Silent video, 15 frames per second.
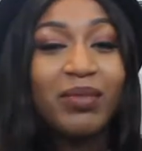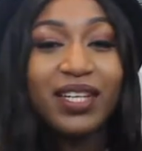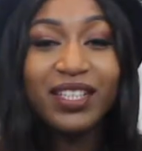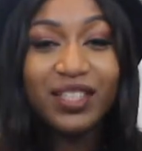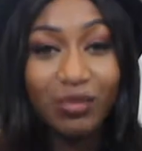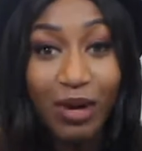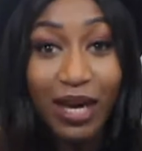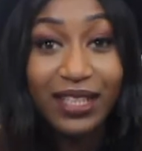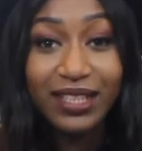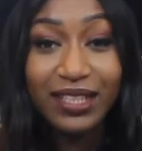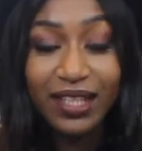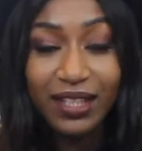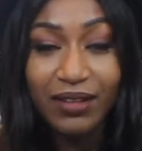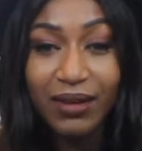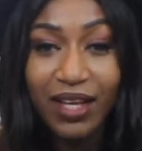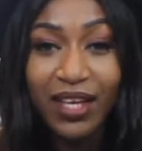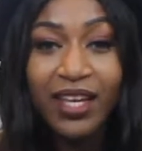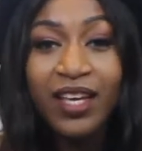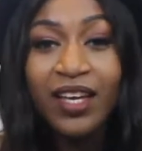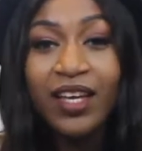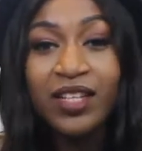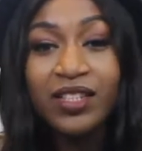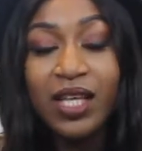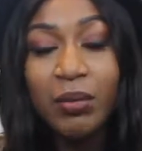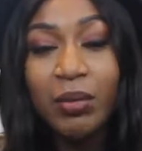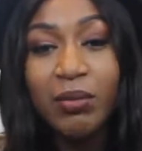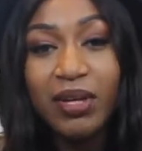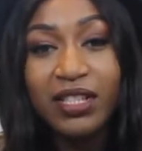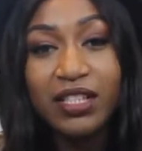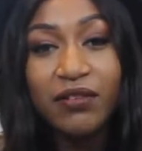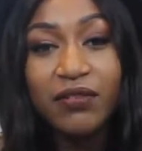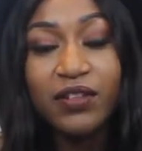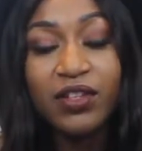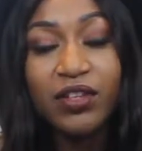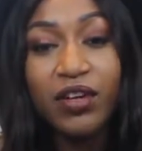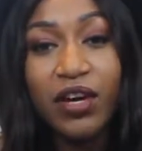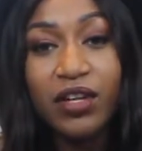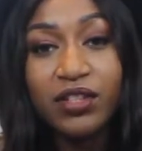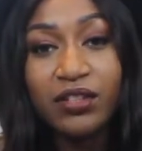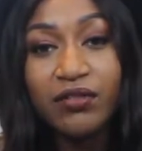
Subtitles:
but it's what I did anyway. So I bought myself a new car in